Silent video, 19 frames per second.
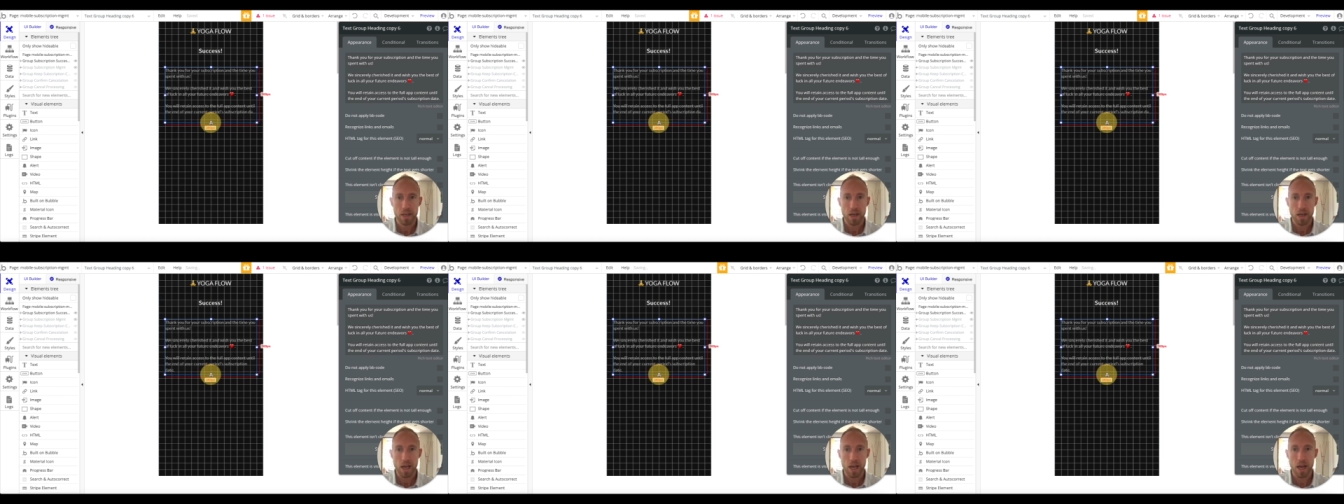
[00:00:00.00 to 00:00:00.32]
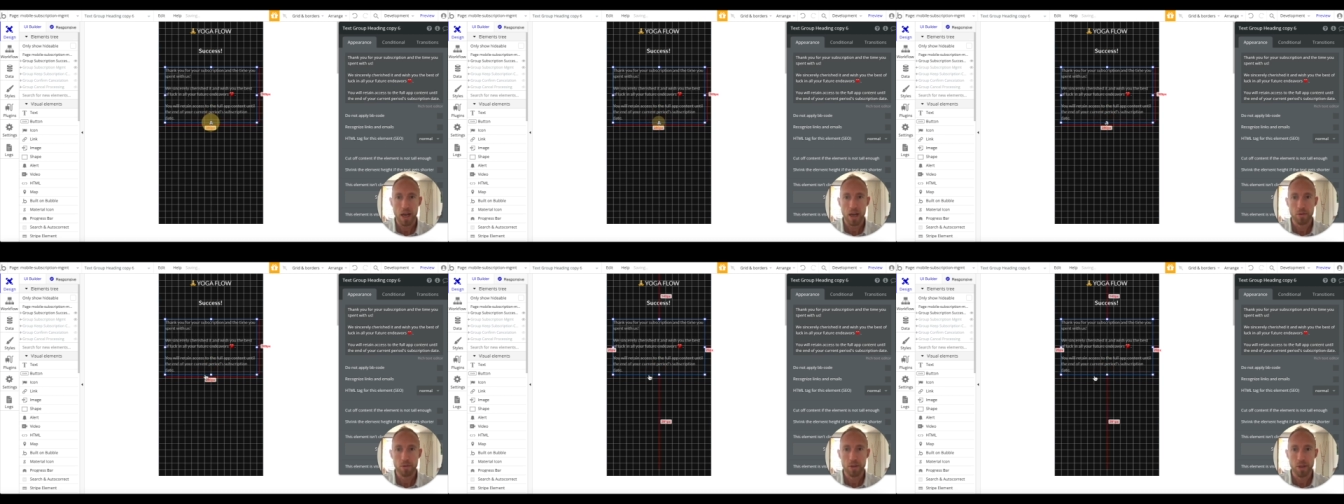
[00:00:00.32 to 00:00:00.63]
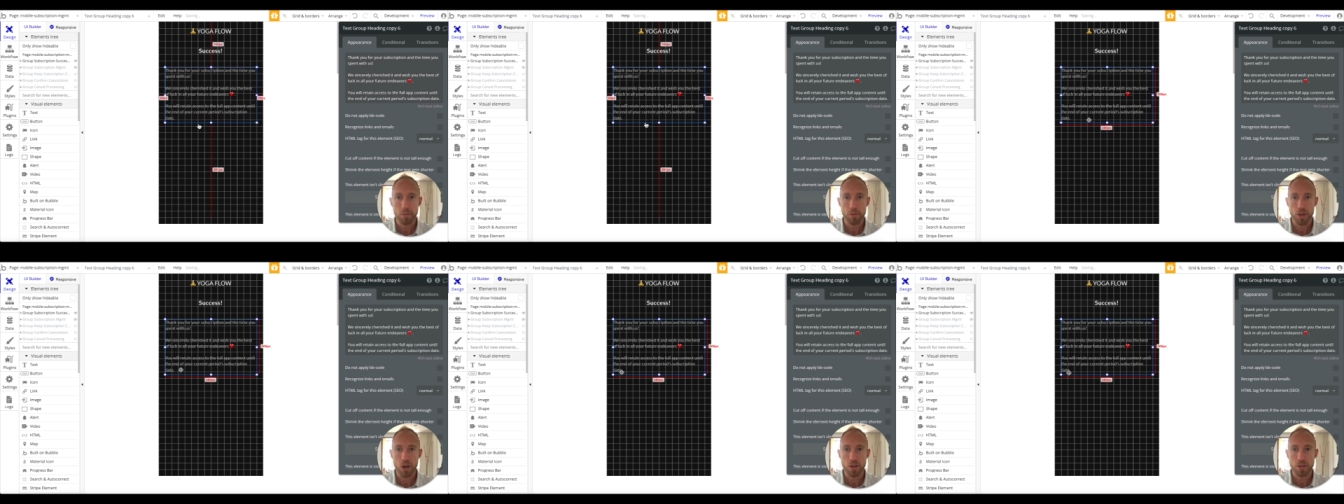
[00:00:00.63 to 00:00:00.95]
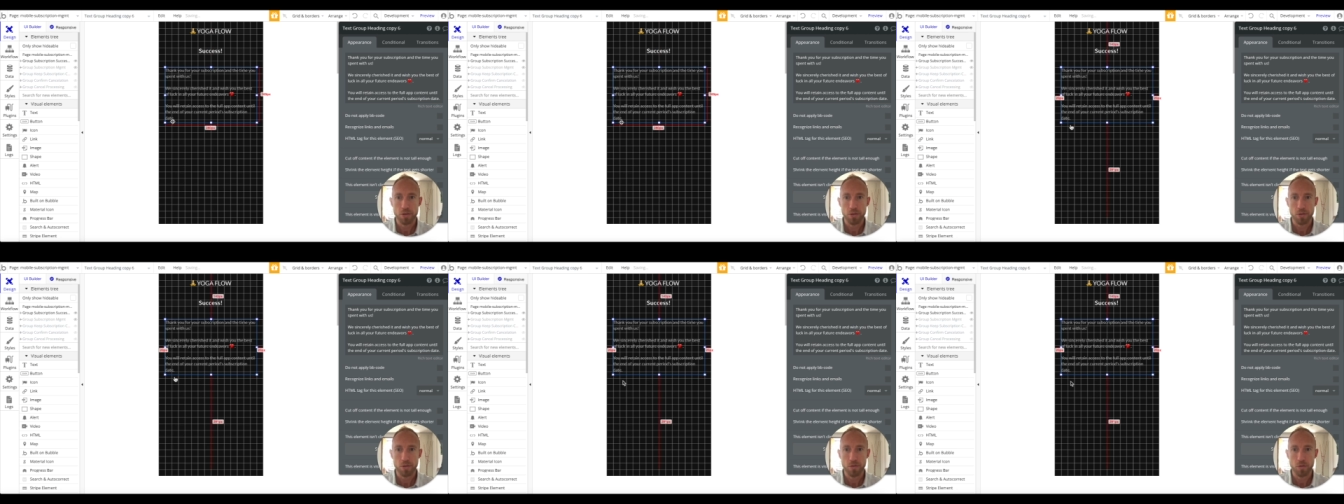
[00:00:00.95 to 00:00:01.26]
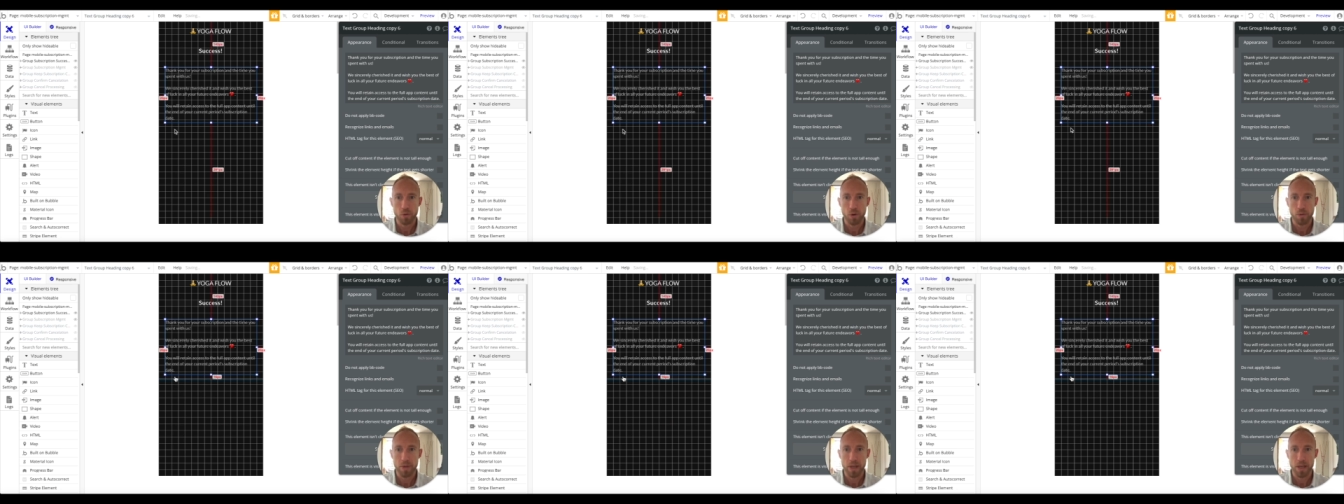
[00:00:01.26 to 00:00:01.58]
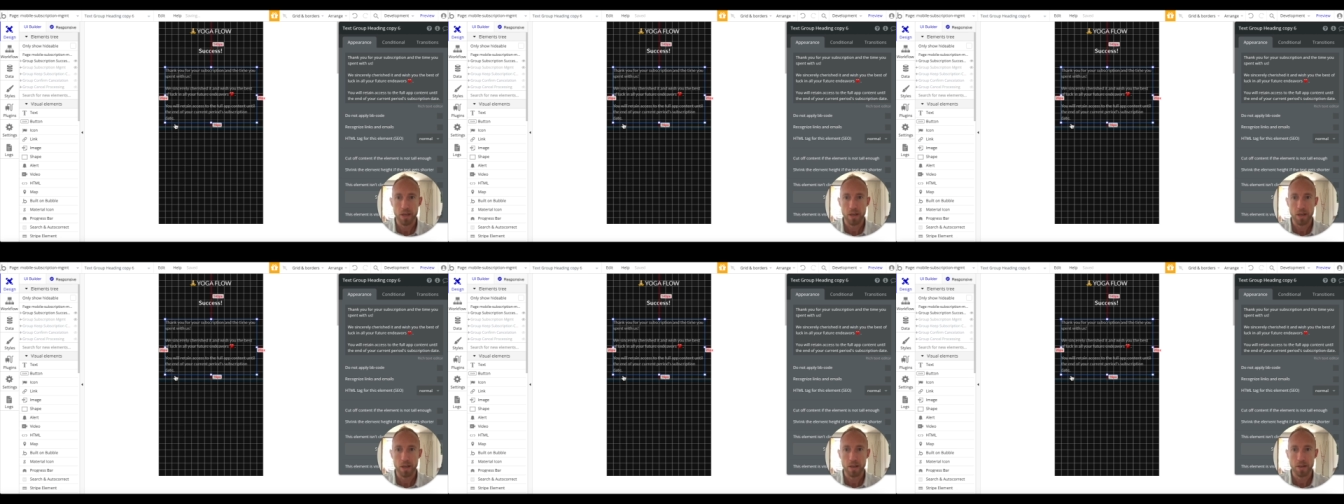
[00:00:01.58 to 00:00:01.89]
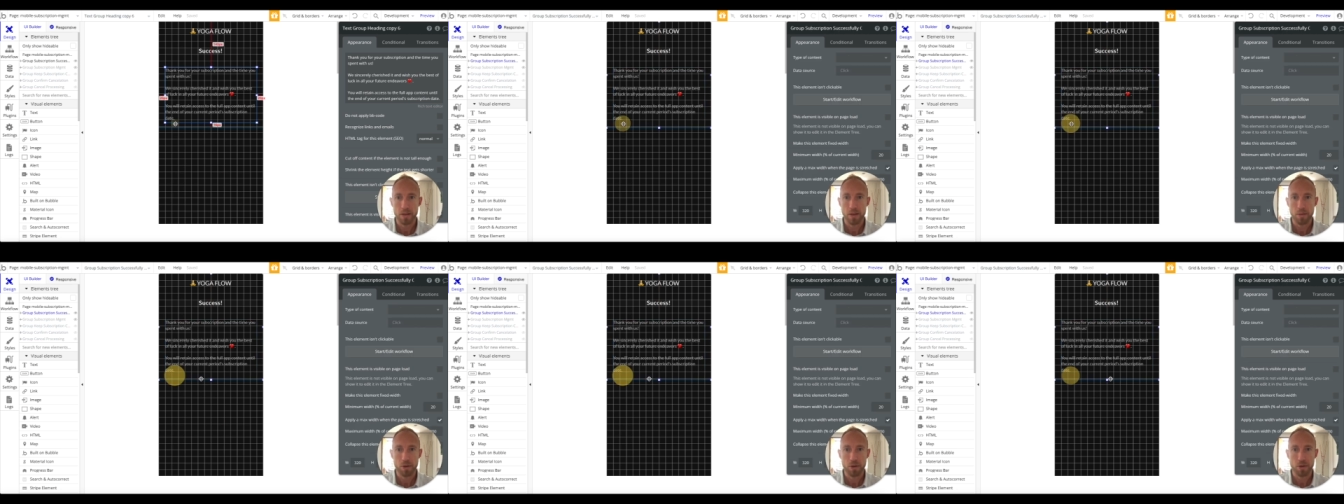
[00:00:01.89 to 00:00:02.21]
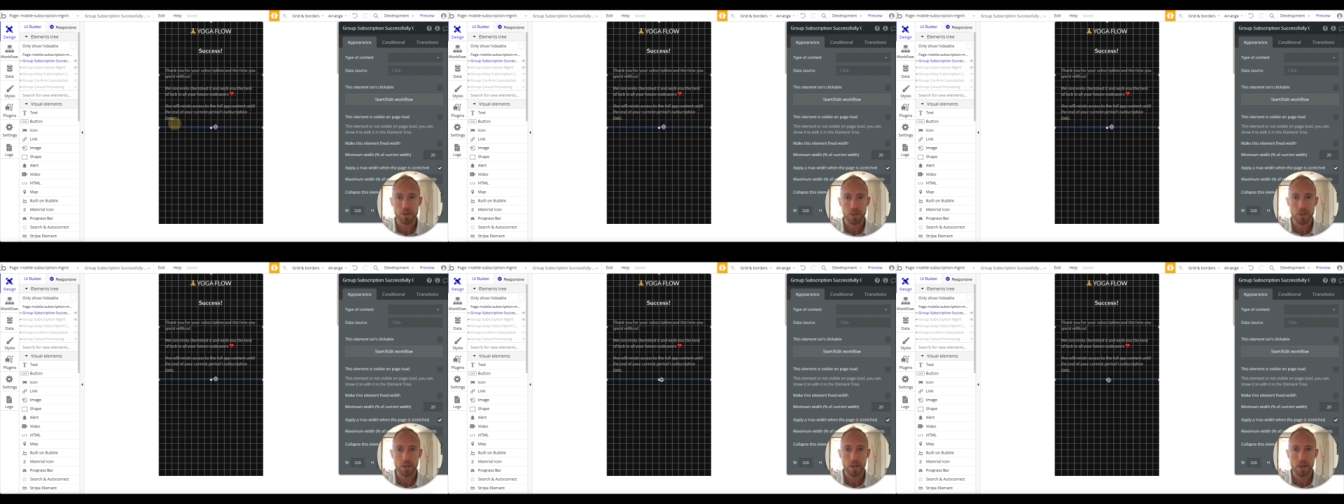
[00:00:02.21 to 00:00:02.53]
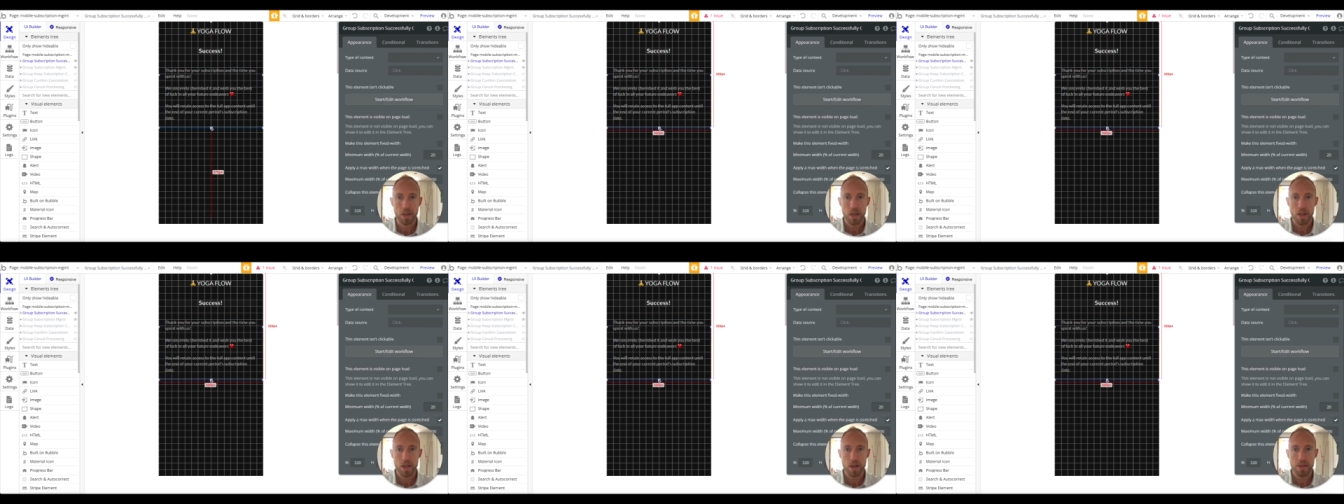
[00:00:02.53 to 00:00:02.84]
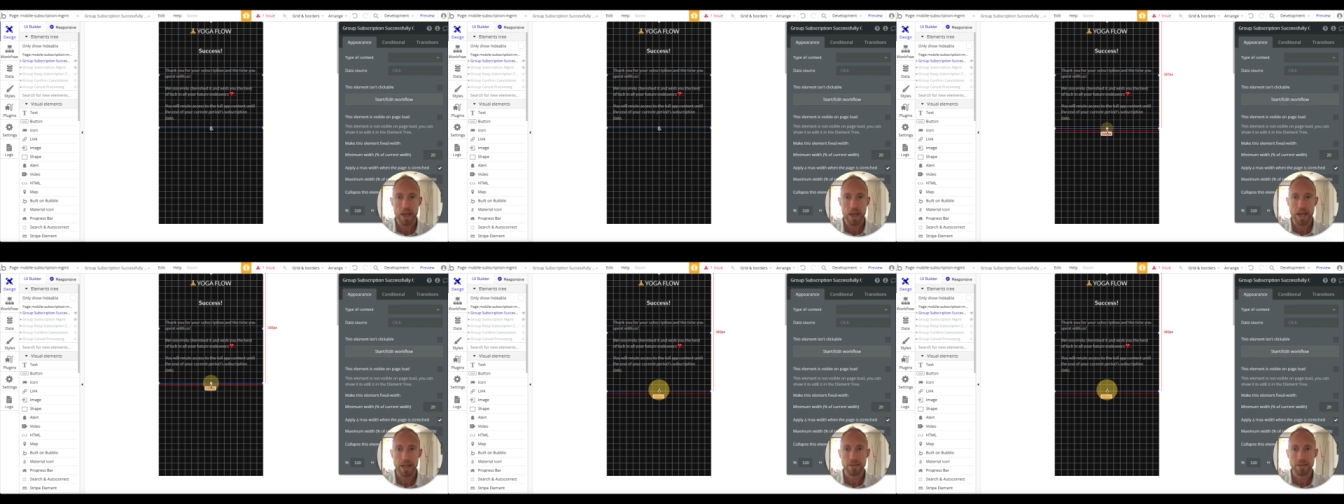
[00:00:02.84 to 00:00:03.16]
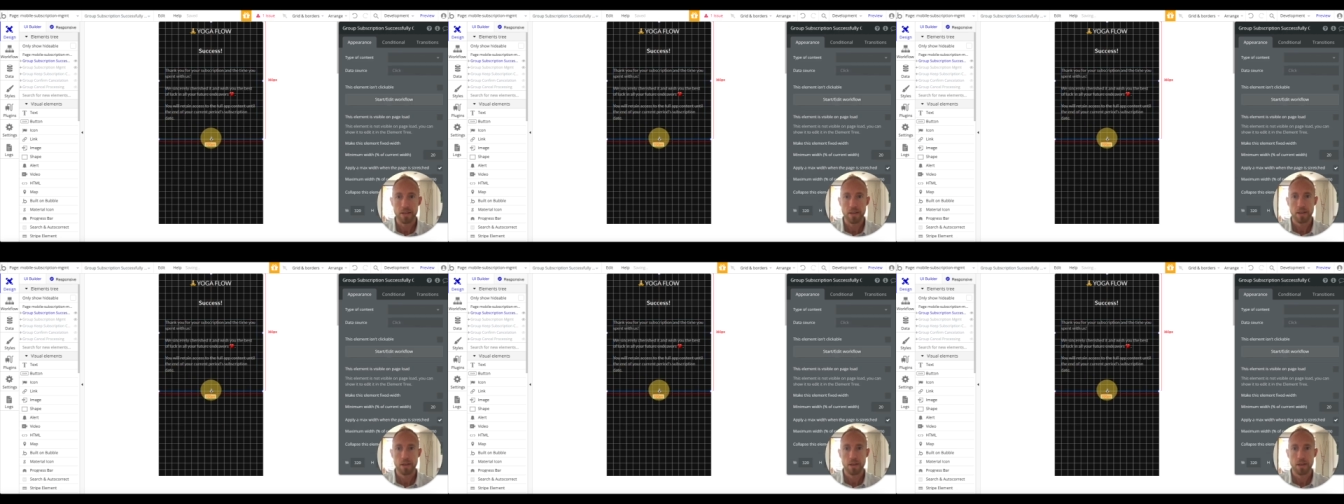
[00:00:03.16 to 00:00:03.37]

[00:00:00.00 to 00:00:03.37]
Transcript: Uh, and then we also inform the, the person that